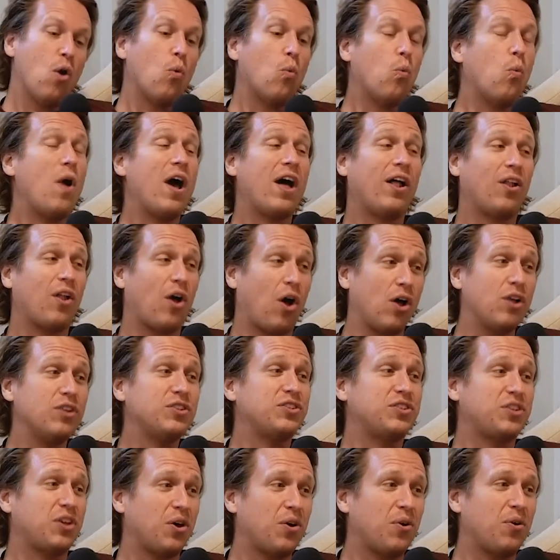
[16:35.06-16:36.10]
Well,
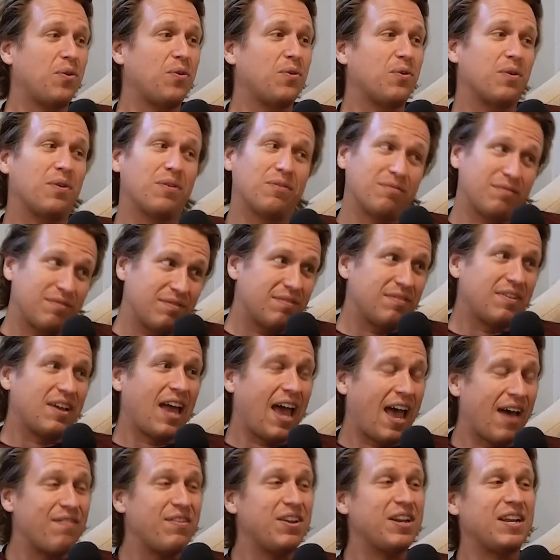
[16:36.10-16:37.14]
also,
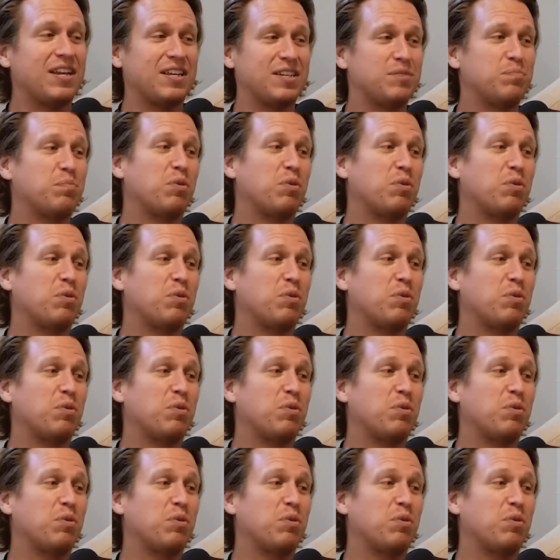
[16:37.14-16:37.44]
heaven is